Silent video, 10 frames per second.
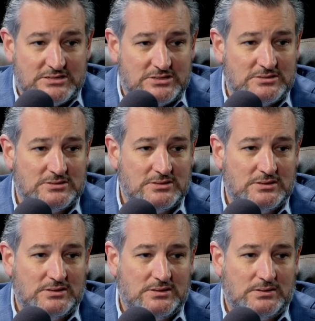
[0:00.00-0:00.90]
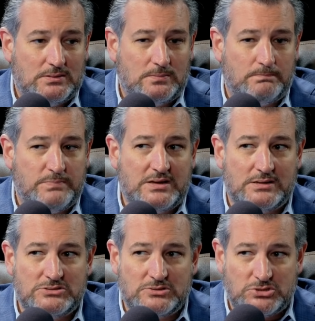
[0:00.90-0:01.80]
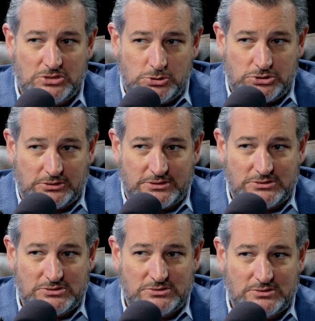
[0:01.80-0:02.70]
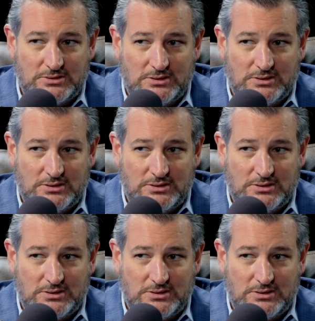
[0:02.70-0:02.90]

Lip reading: is it? Because they're socialists,